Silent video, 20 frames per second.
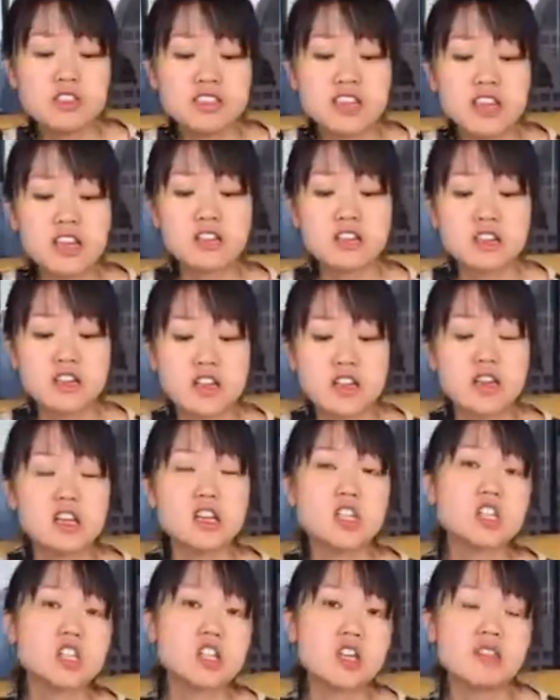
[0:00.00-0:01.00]
an
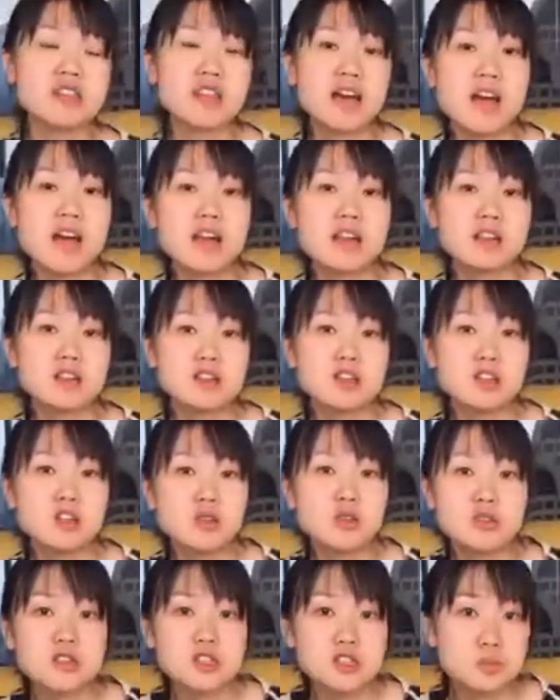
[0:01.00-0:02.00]
indication that,
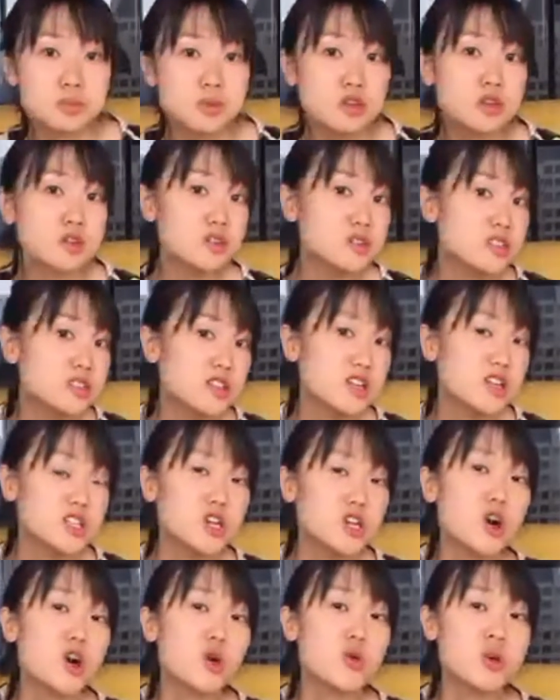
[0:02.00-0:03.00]
this person is
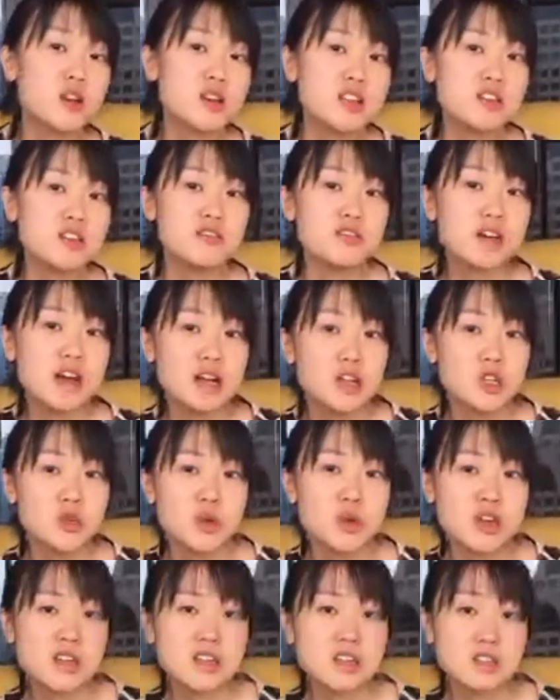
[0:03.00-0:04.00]
already
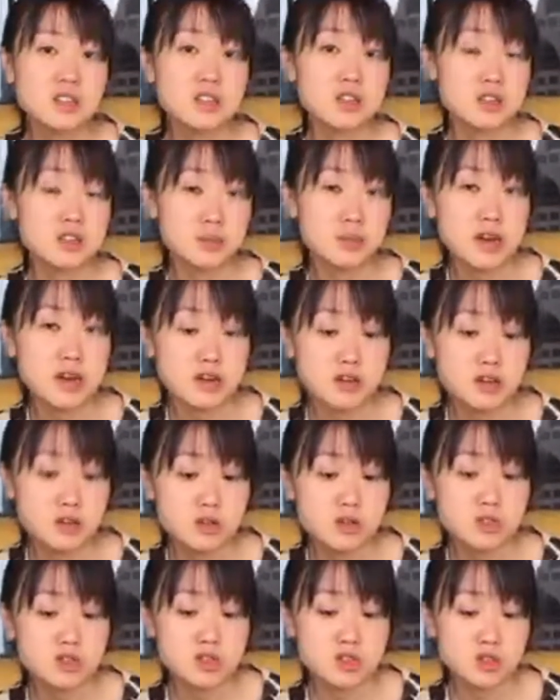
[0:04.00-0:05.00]
evaluating the
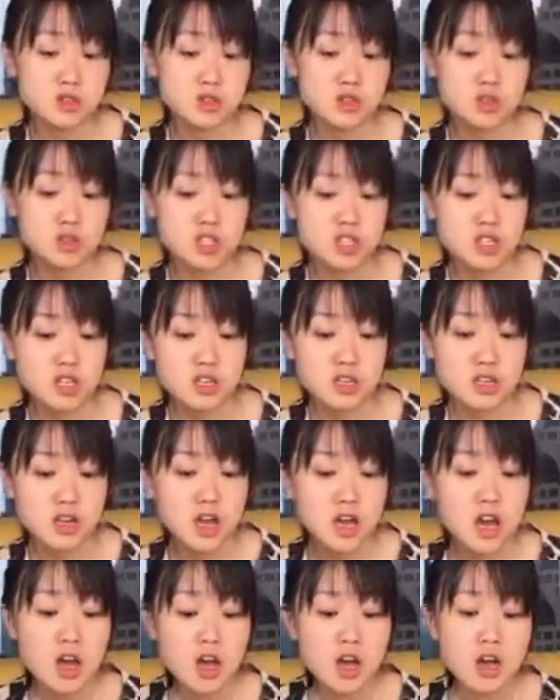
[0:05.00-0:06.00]
competitor's solution.
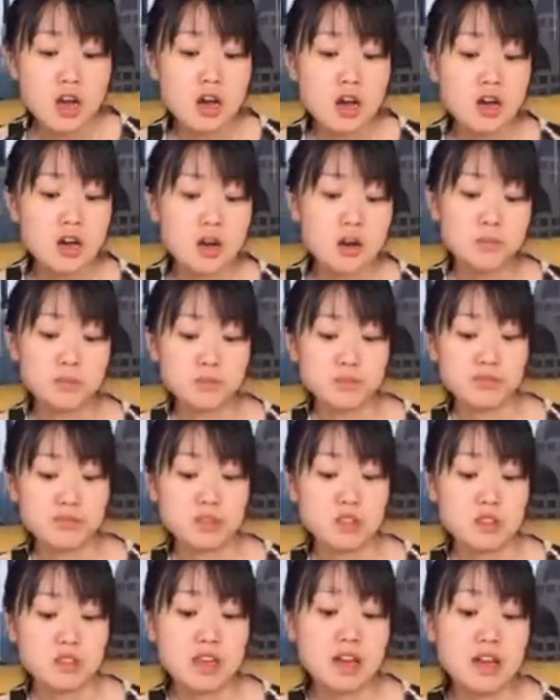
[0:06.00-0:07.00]

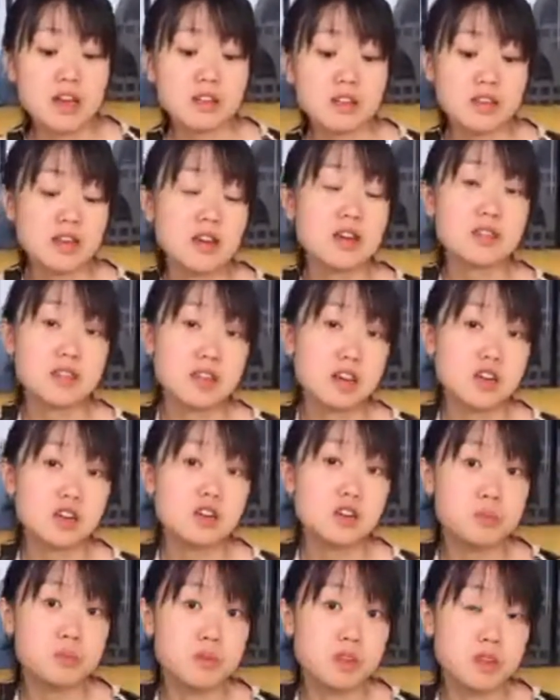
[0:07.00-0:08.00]
That
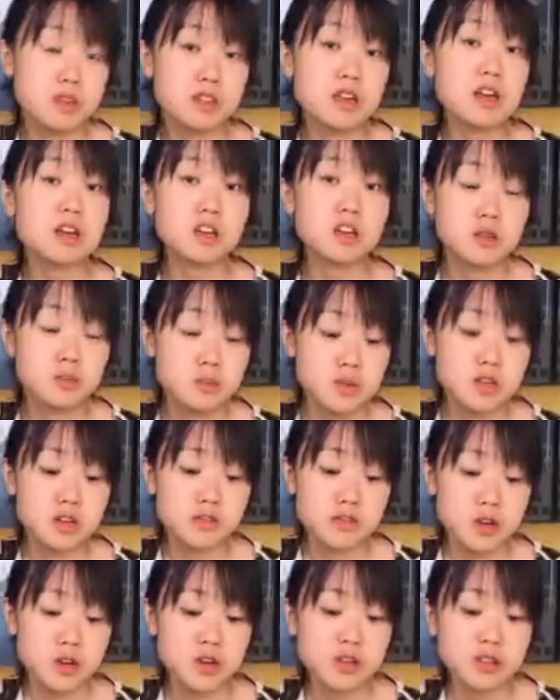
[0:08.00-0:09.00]
could be a
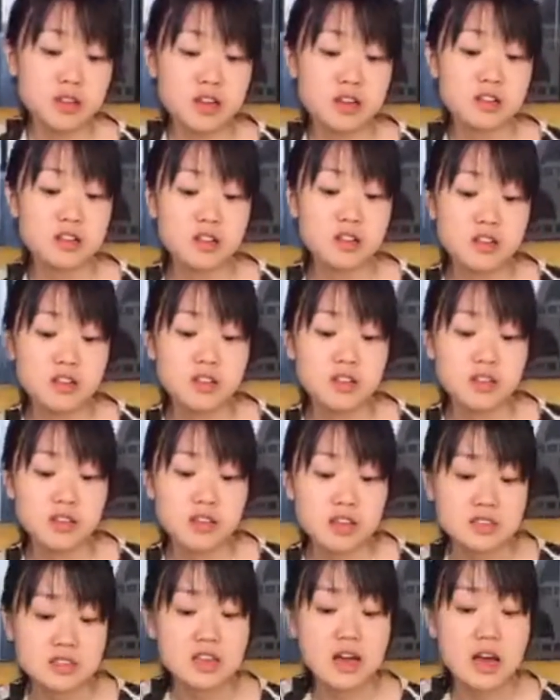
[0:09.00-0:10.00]
very likely thing
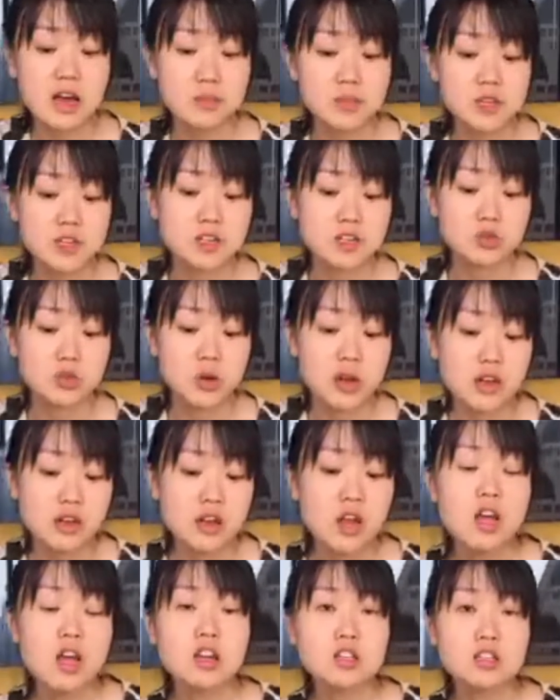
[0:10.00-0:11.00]
that's happening,
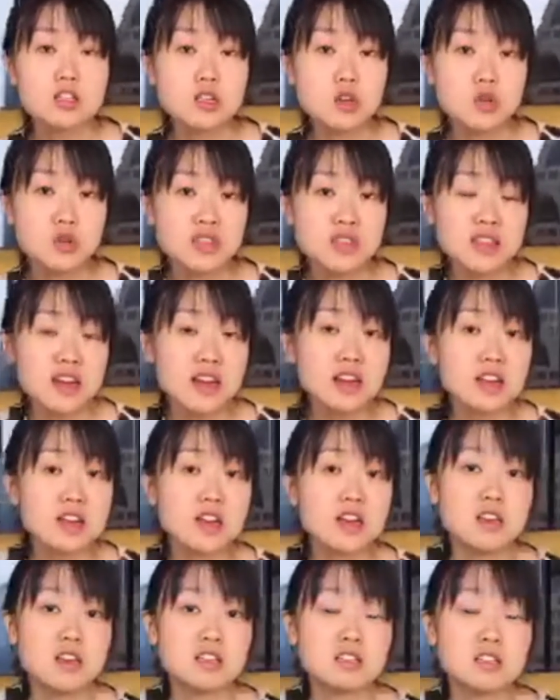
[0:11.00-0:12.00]
right? So in that
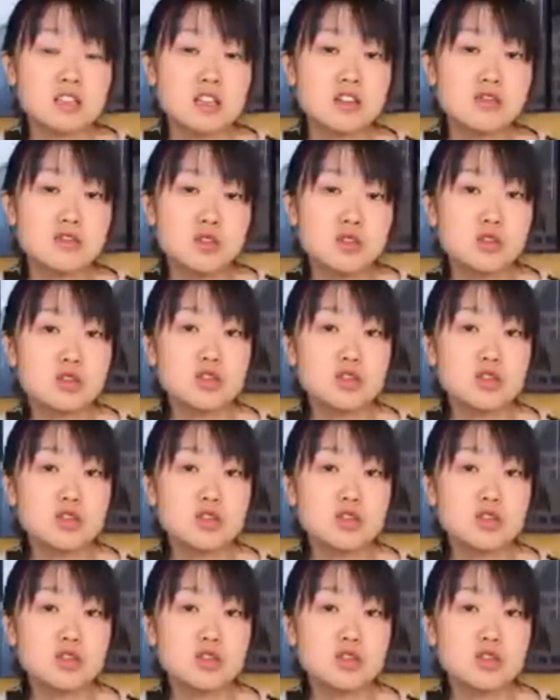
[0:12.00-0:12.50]
case, if